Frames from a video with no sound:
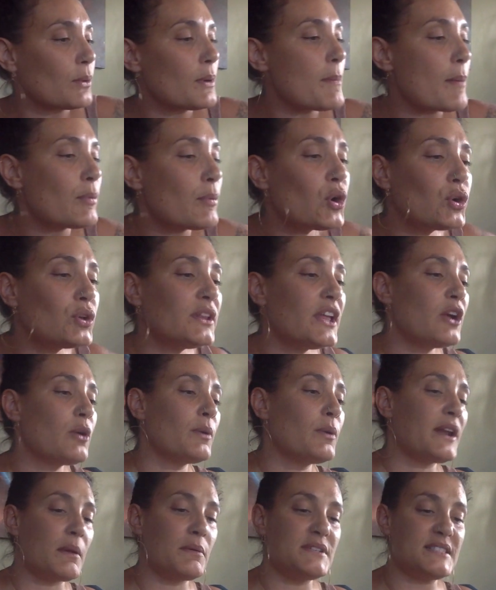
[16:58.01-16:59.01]
Remember earlier
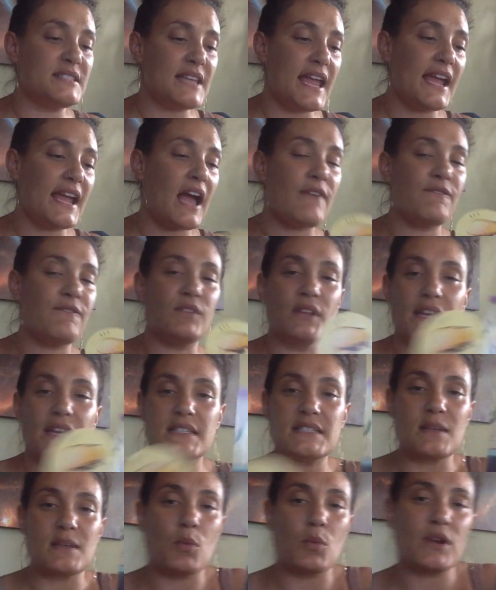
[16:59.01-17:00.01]
when I was saying I feel like
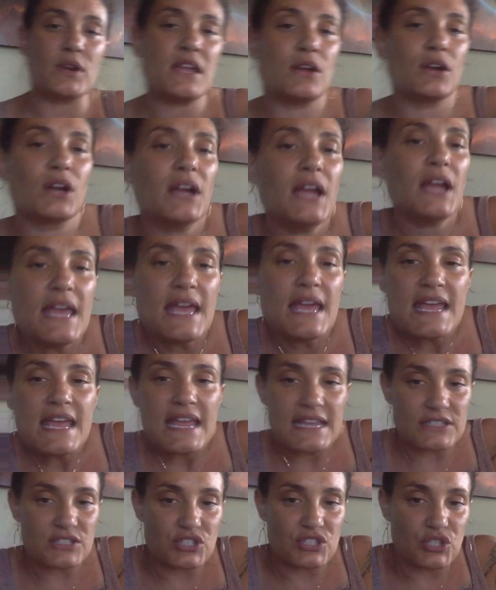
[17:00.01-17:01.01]
someone here
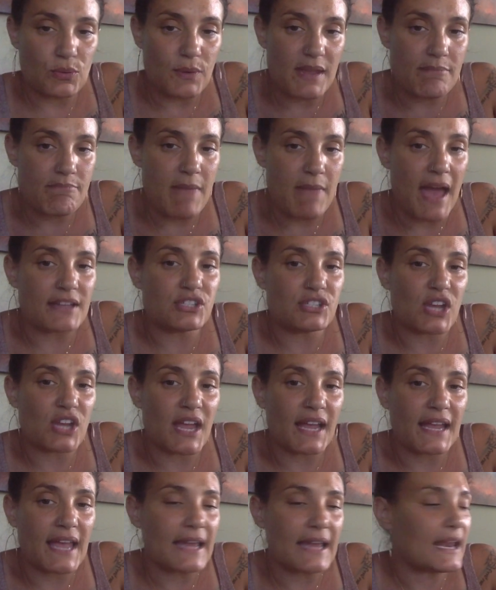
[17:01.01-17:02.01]
is doing
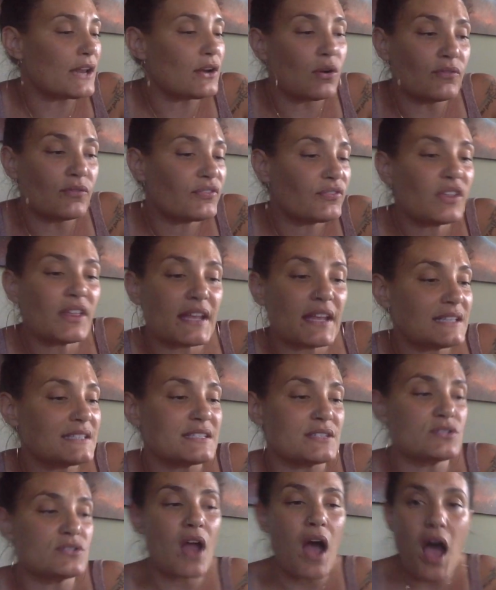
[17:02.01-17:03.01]
magic, and I don't feel like
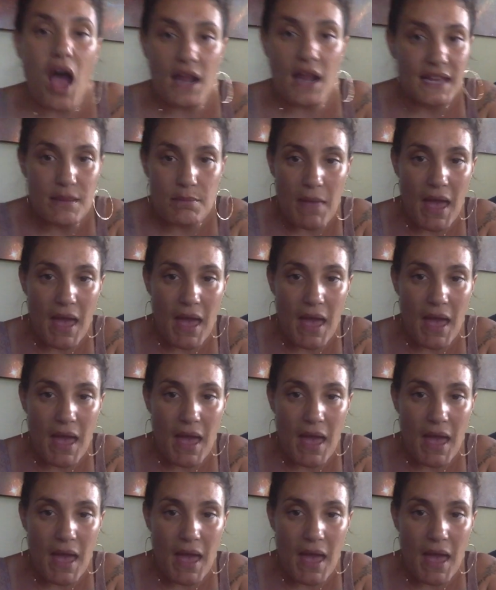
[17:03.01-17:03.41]
it's naughty